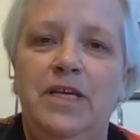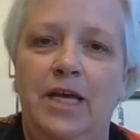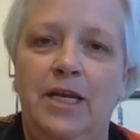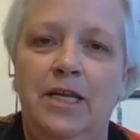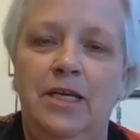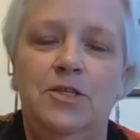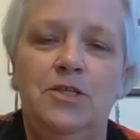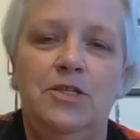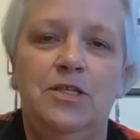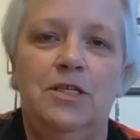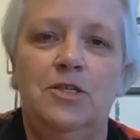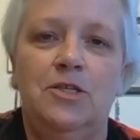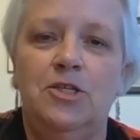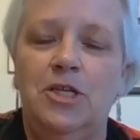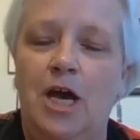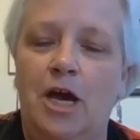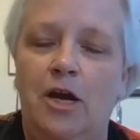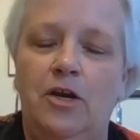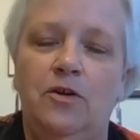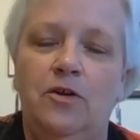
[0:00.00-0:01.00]
tennis and
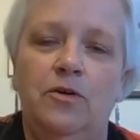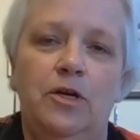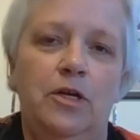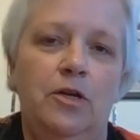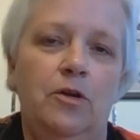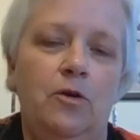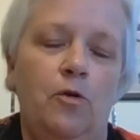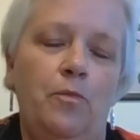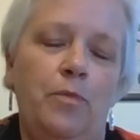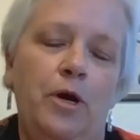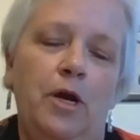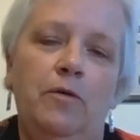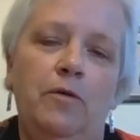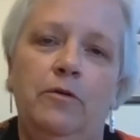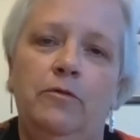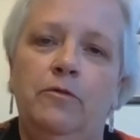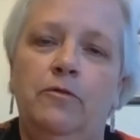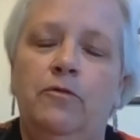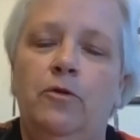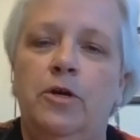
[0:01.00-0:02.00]
soccer at Oak Park
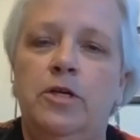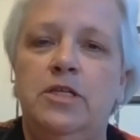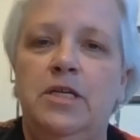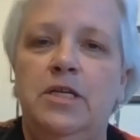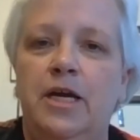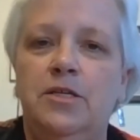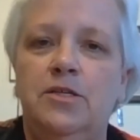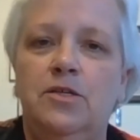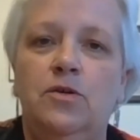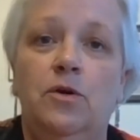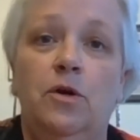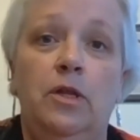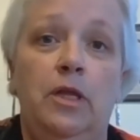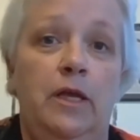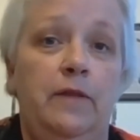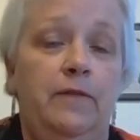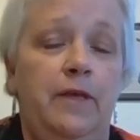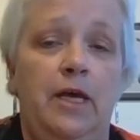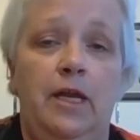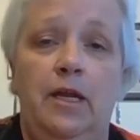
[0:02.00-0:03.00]
River Forest High School,
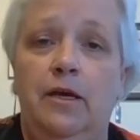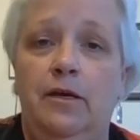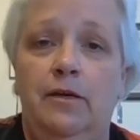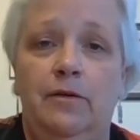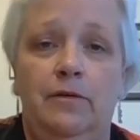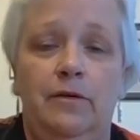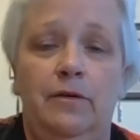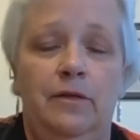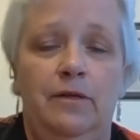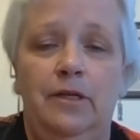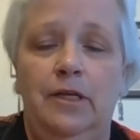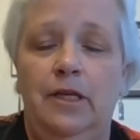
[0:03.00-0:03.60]
and then a